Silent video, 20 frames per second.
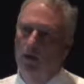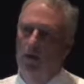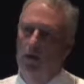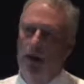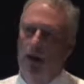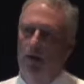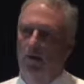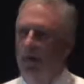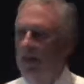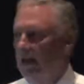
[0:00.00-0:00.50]

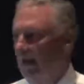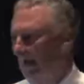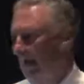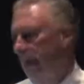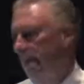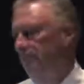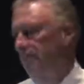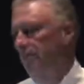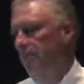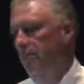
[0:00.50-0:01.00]
Now they get
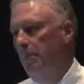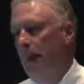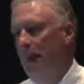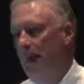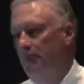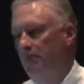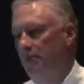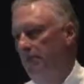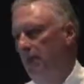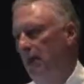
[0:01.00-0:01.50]
it
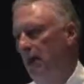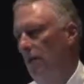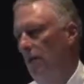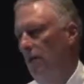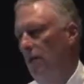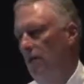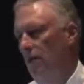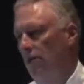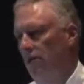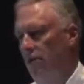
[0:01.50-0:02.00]
back to
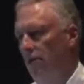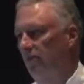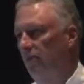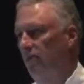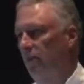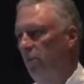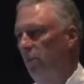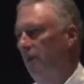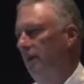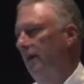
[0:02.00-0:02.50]
them within
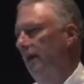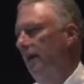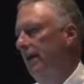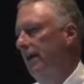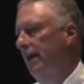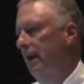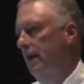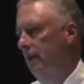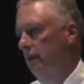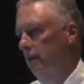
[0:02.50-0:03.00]

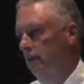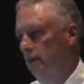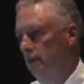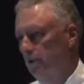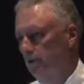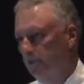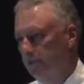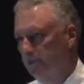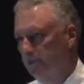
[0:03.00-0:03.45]
48 hours.